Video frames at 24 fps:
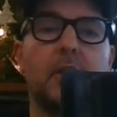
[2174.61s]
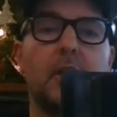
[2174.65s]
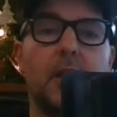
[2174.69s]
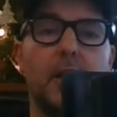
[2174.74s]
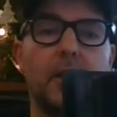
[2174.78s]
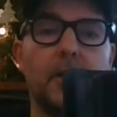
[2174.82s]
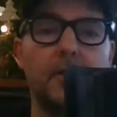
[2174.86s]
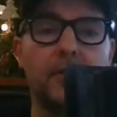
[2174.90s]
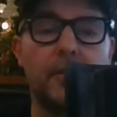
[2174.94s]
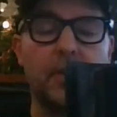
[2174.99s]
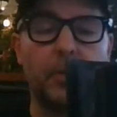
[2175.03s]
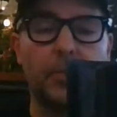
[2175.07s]
I
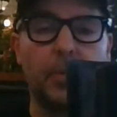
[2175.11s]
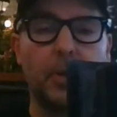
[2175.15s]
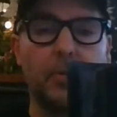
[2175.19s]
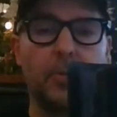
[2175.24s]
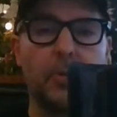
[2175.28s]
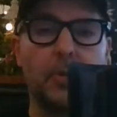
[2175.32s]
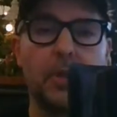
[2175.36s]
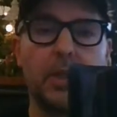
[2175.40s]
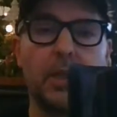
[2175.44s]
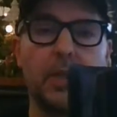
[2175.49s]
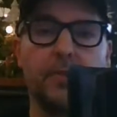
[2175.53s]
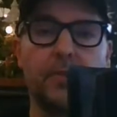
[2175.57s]
can see
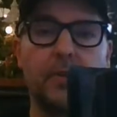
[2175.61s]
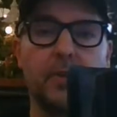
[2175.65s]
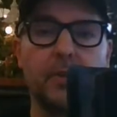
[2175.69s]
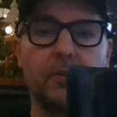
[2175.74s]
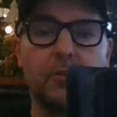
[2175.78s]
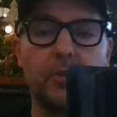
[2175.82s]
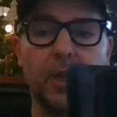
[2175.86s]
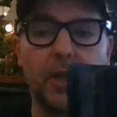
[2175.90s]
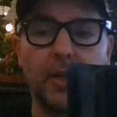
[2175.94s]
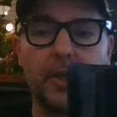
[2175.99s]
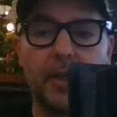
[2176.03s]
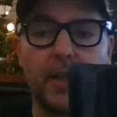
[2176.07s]
people leaving the
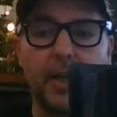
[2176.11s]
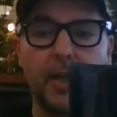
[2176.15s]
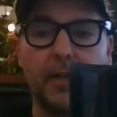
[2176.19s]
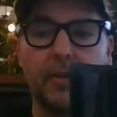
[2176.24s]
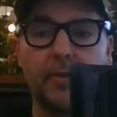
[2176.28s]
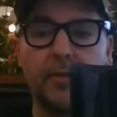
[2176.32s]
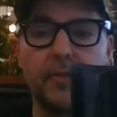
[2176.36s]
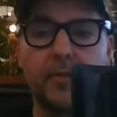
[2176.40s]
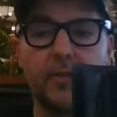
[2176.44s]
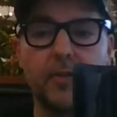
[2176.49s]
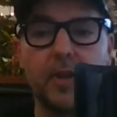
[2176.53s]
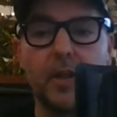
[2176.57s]
chat
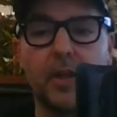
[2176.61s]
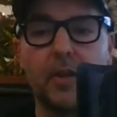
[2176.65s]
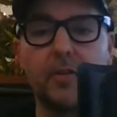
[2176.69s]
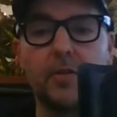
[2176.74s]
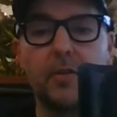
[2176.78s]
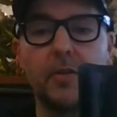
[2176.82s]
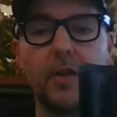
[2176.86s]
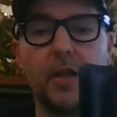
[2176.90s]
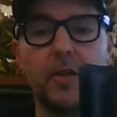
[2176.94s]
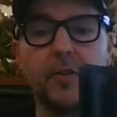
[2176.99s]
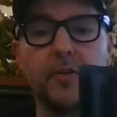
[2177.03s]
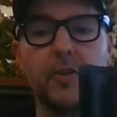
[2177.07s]
now. So
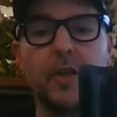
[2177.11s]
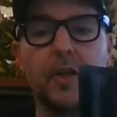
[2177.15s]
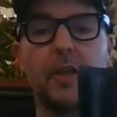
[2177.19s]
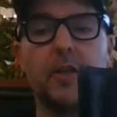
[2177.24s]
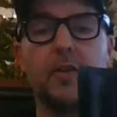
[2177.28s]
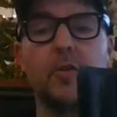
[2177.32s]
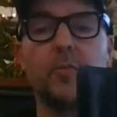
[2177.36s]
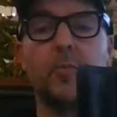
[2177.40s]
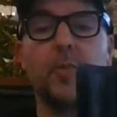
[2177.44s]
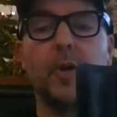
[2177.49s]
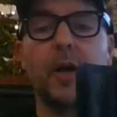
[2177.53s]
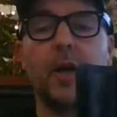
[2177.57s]
I'll say
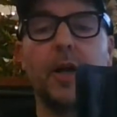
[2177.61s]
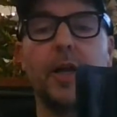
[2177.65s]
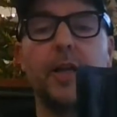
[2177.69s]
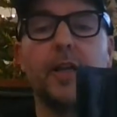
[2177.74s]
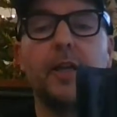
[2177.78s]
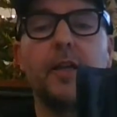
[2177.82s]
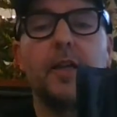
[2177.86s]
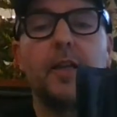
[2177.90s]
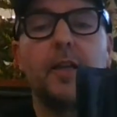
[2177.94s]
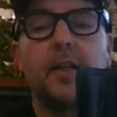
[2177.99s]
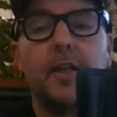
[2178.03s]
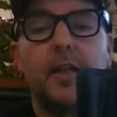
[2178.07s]
goodbye
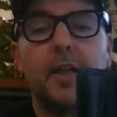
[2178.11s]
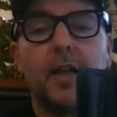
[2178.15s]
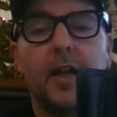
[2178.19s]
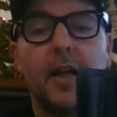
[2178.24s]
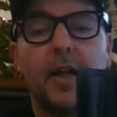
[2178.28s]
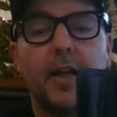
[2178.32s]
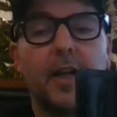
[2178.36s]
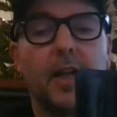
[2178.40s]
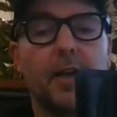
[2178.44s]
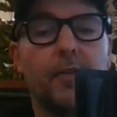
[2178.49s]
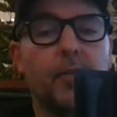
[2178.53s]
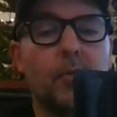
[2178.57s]

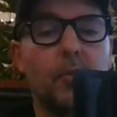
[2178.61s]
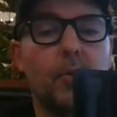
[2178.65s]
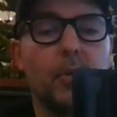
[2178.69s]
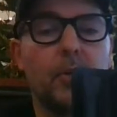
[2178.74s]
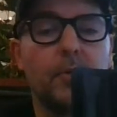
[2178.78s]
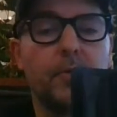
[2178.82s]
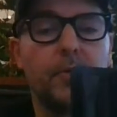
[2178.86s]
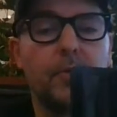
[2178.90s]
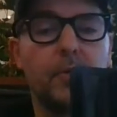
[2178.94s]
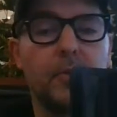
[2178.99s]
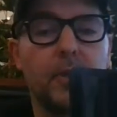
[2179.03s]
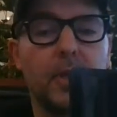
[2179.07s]
and have a
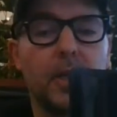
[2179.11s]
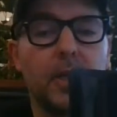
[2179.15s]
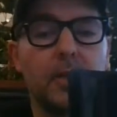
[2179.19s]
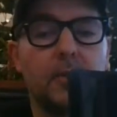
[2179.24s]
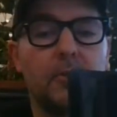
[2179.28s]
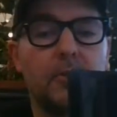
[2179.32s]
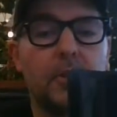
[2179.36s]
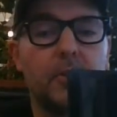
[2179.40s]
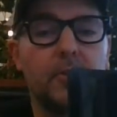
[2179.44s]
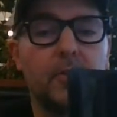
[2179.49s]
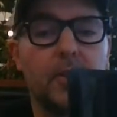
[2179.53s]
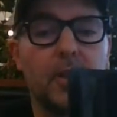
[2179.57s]
wonderful day.
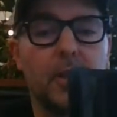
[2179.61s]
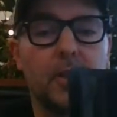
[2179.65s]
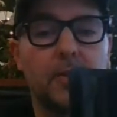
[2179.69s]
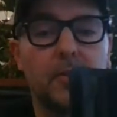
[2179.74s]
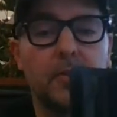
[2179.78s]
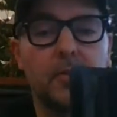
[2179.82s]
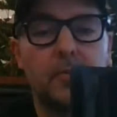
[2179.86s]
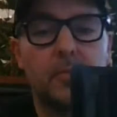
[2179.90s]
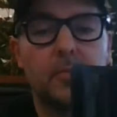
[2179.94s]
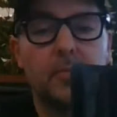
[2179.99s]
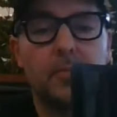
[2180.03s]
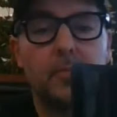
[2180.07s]
Cheers,
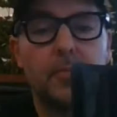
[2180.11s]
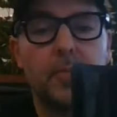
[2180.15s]
guys.